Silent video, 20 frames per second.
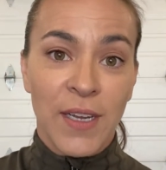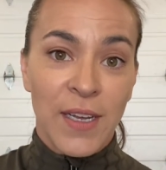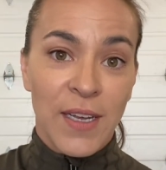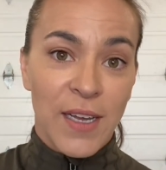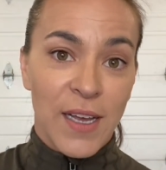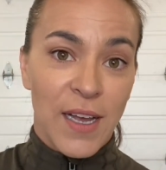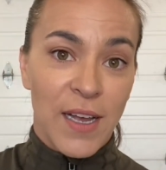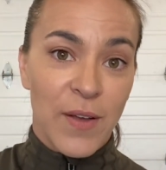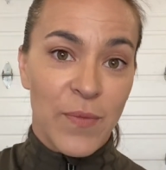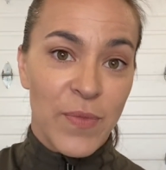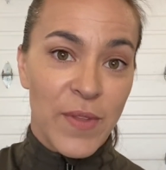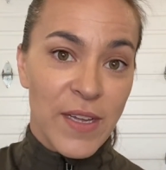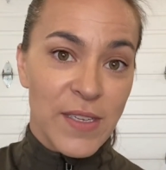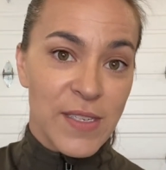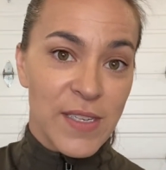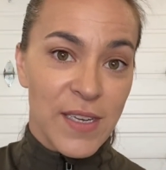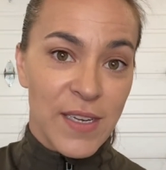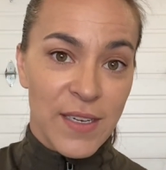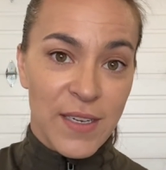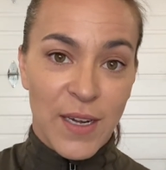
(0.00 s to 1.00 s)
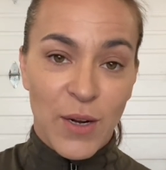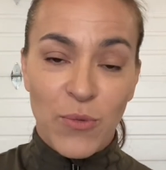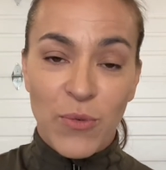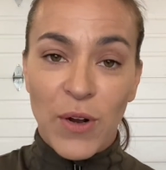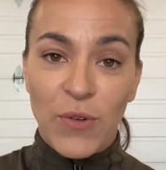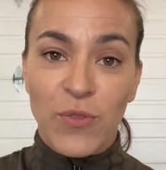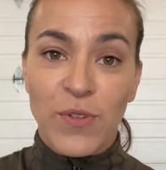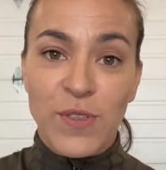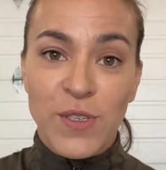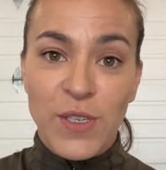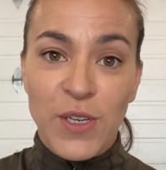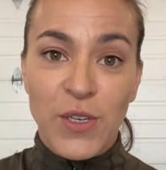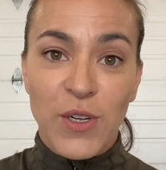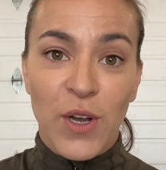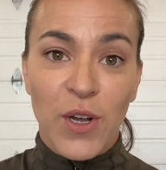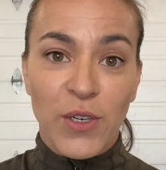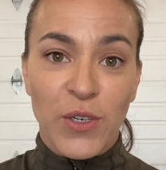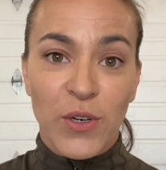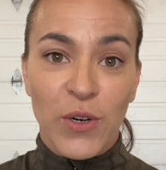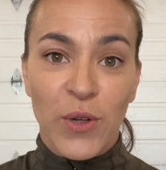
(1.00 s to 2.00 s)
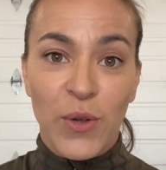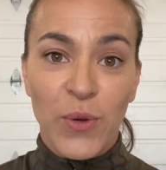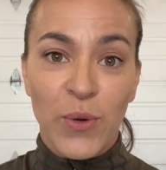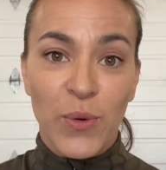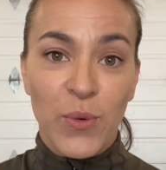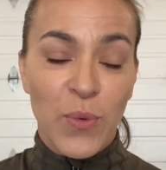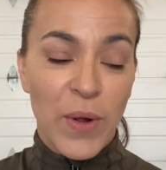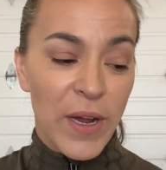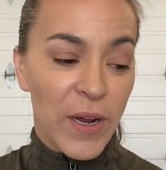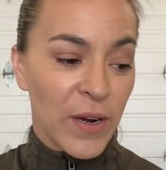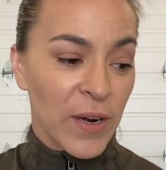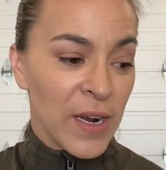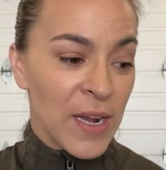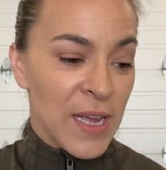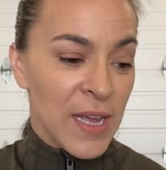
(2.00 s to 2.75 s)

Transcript: That's a reference to Doctor Who, where